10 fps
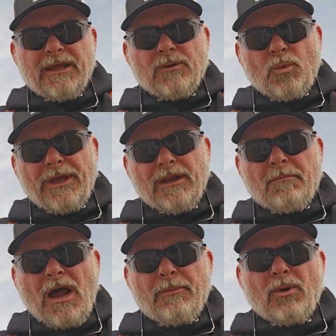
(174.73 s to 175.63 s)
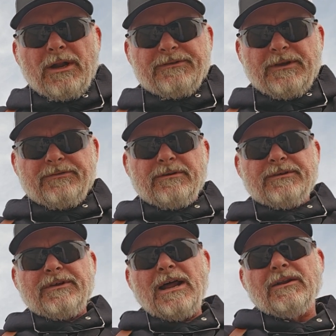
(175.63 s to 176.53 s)
And when my predecessor
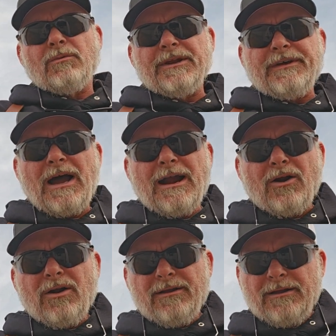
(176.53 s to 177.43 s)
decided to retire,